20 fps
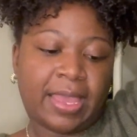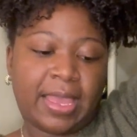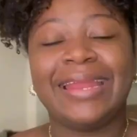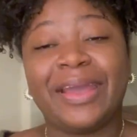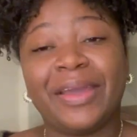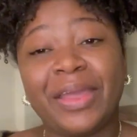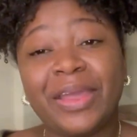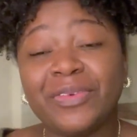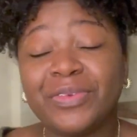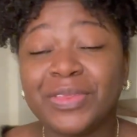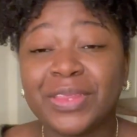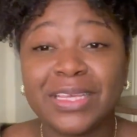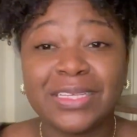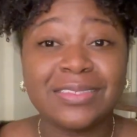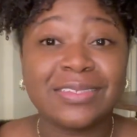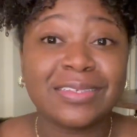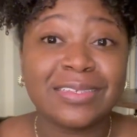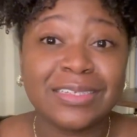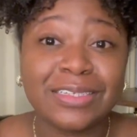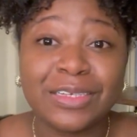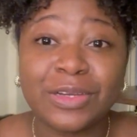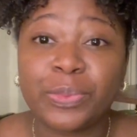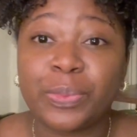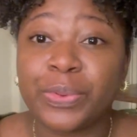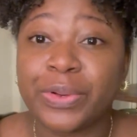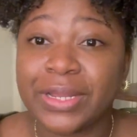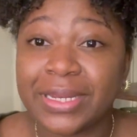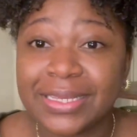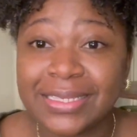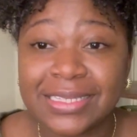Now everything is gonna look
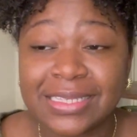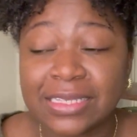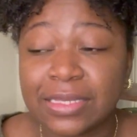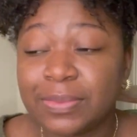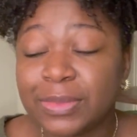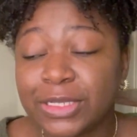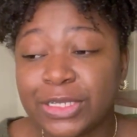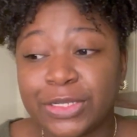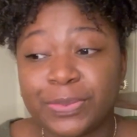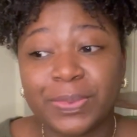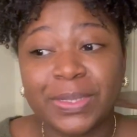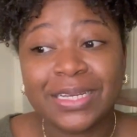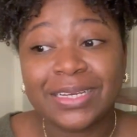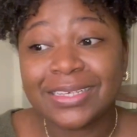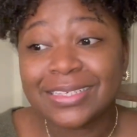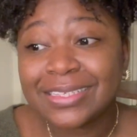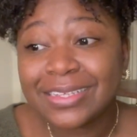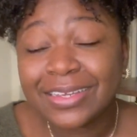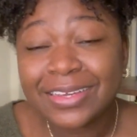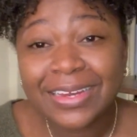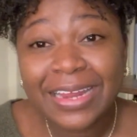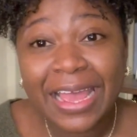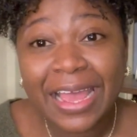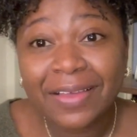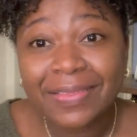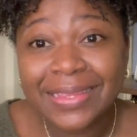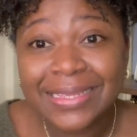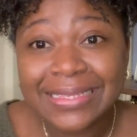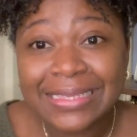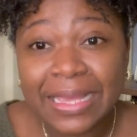pretty similar because they're gonna
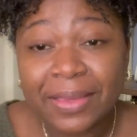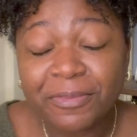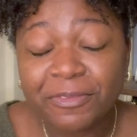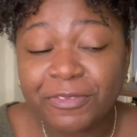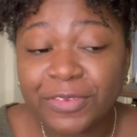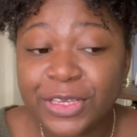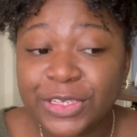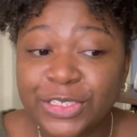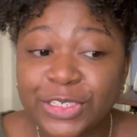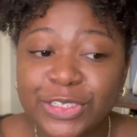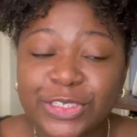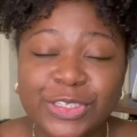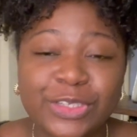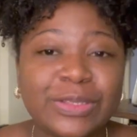have the same features.